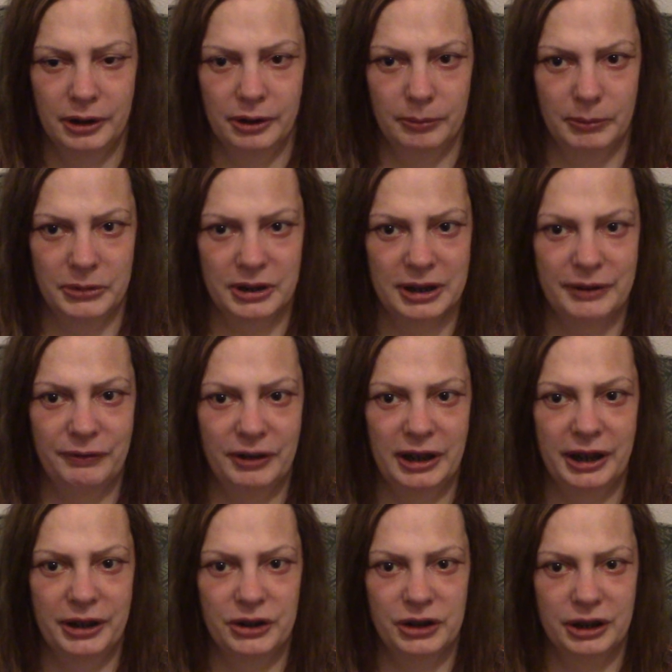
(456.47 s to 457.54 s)
Muslim
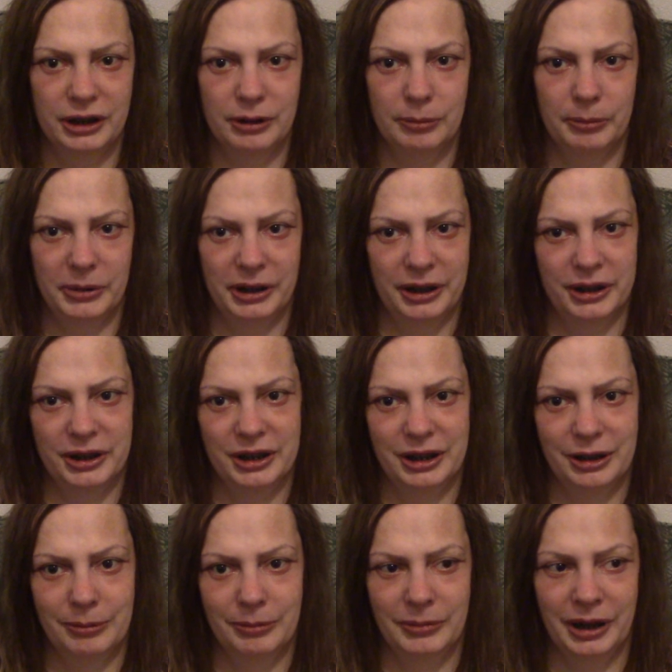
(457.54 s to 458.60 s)
religion, but
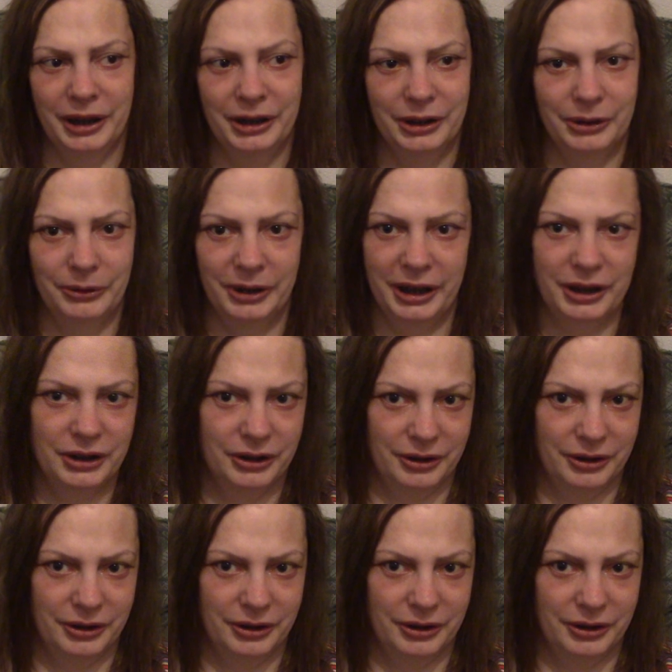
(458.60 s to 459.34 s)
I know they